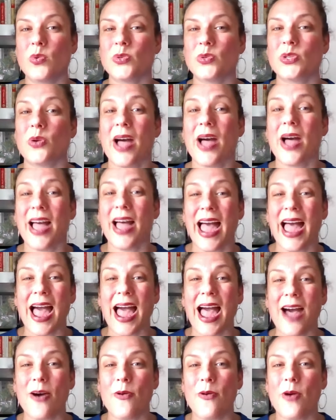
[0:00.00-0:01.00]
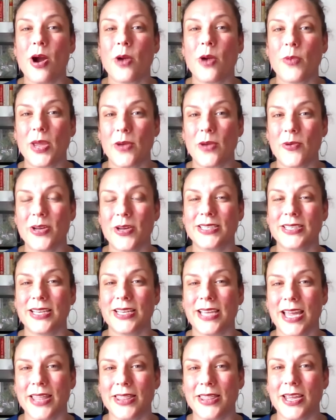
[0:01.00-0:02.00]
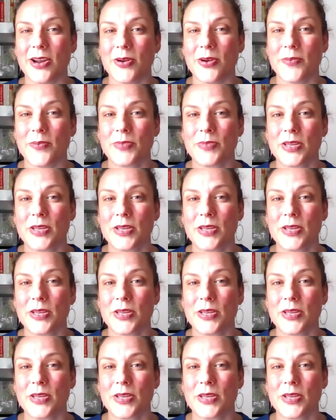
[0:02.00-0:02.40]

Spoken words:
So how are we going to get there?